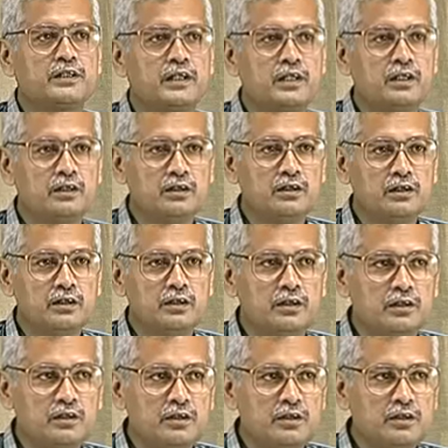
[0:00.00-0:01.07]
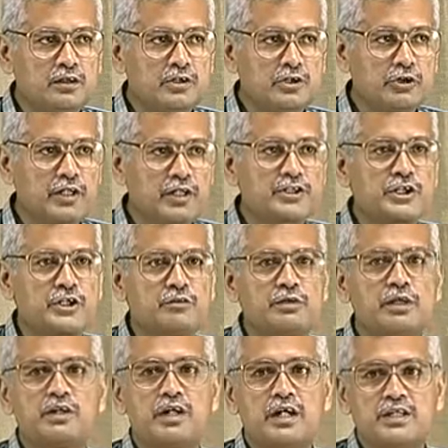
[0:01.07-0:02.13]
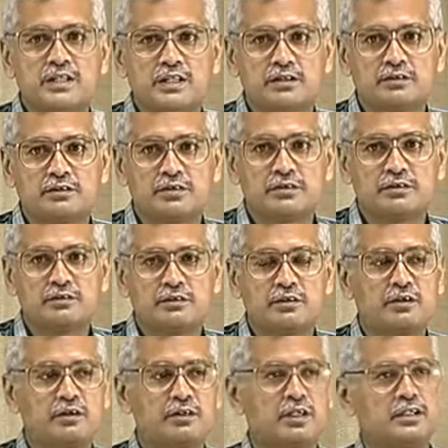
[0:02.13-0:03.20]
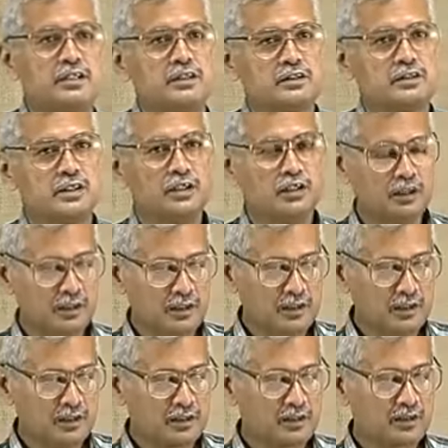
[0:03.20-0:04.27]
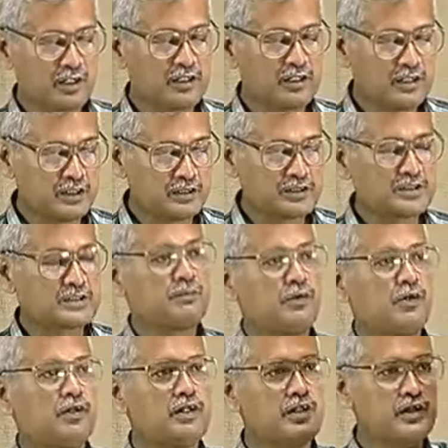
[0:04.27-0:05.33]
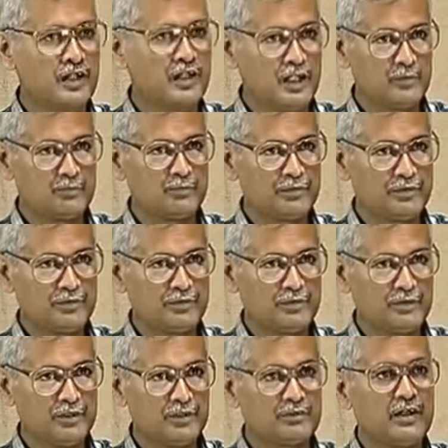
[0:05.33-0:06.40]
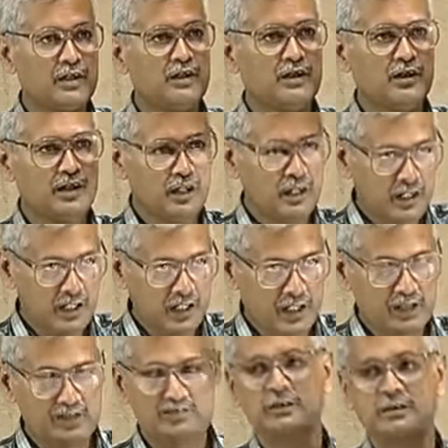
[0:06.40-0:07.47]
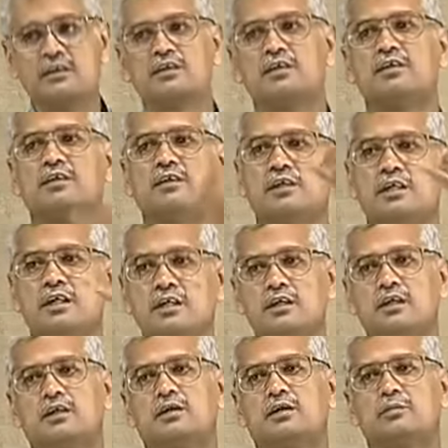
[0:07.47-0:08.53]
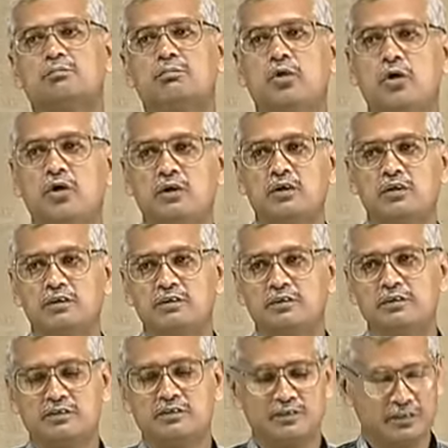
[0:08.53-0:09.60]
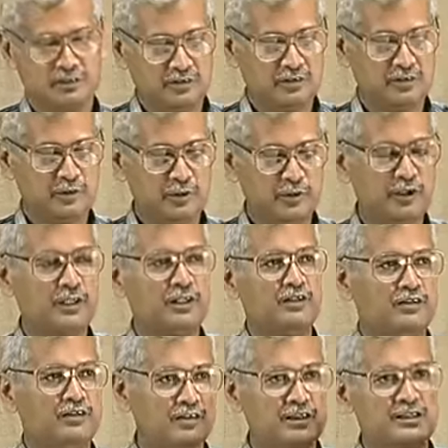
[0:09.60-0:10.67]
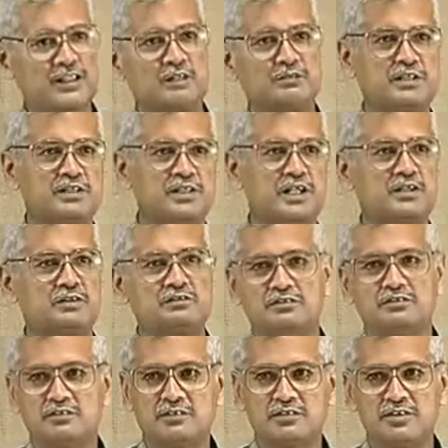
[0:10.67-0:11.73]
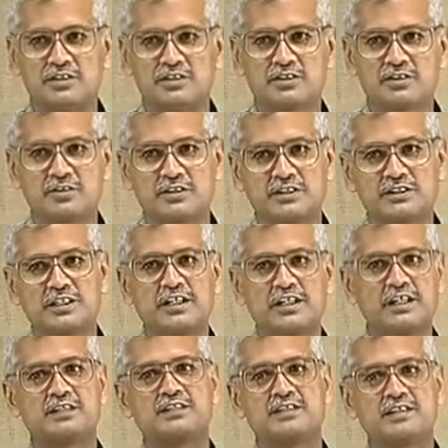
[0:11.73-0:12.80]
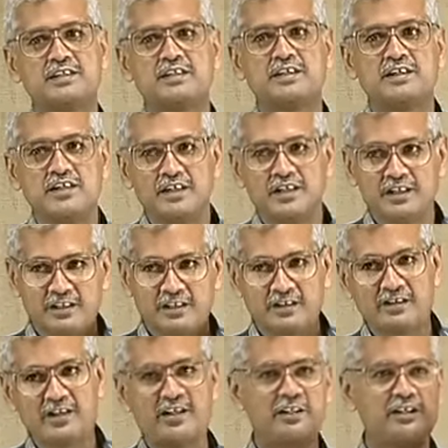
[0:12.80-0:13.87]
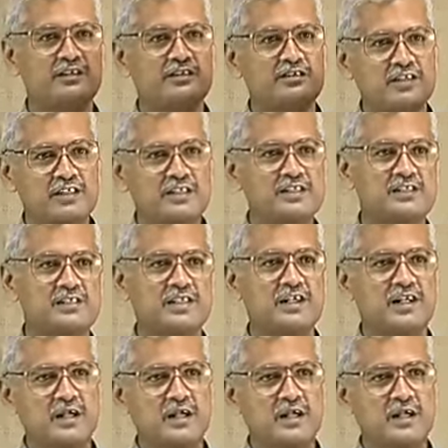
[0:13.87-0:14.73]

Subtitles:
the direction of the gradient, rather the gradient is pointing up, okay, and the ball or the roller that's coming down. So it is against the gradient, against the,